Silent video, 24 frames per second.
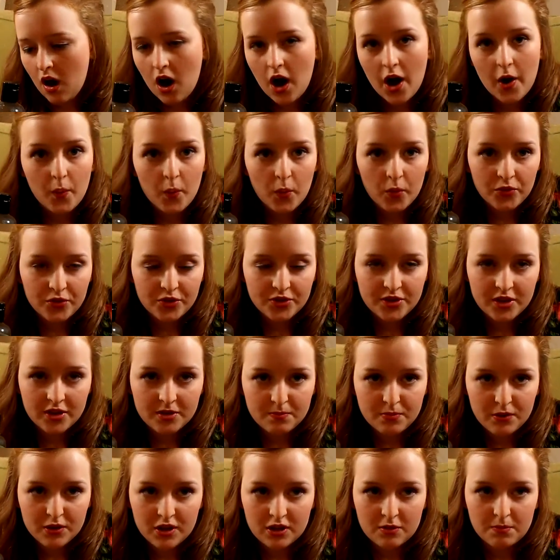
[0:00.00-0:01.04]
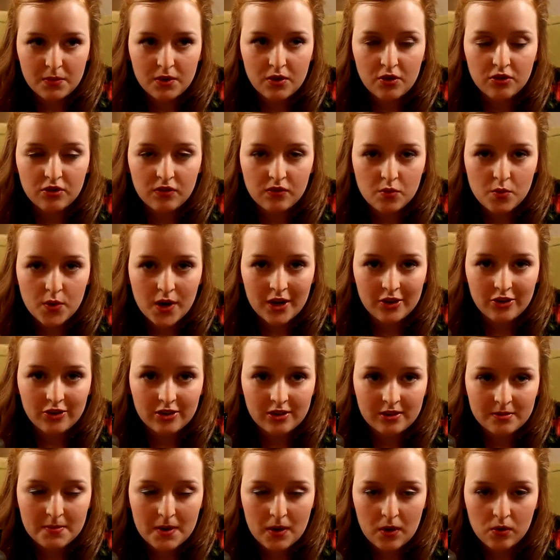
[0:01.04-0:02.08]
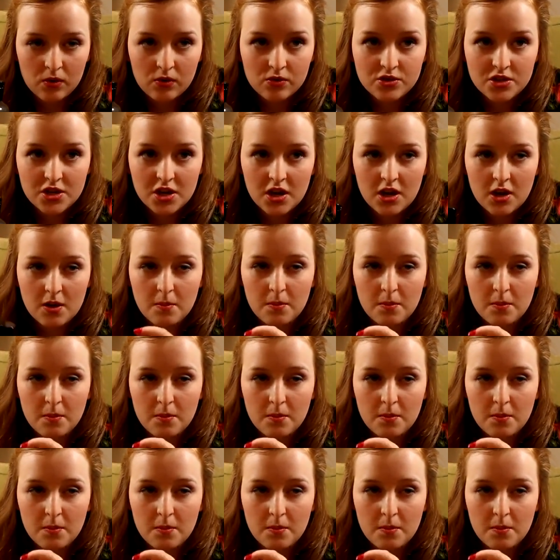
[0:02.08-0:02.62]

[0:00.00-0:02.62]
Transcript: I wanted this product because of the way it smelt,